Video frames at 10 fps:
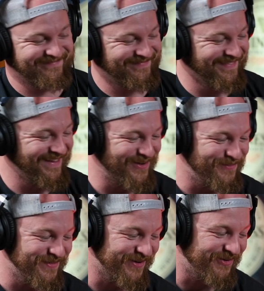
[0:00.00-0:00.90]
No,
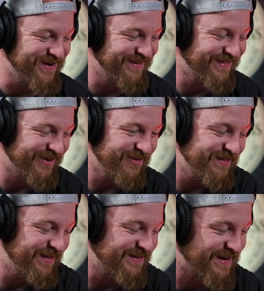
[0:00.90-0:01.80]
but the
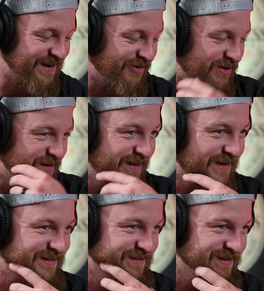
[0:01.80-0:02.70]
Great Lakes. I had a Great
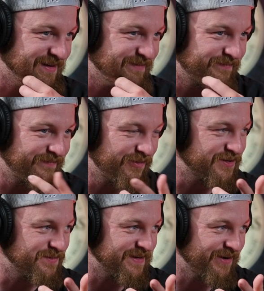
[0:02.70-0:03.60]
Lakes
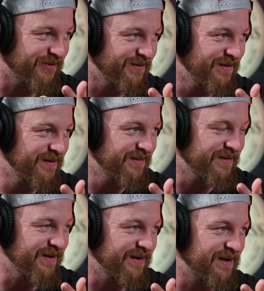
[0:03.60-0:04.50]
Christmas ale
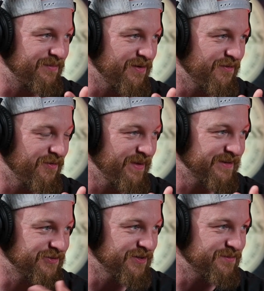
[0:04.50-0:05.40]
that I kept over from
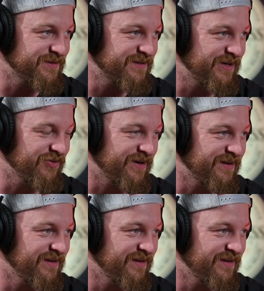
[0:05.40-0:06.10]
last Christmas, and I drank it.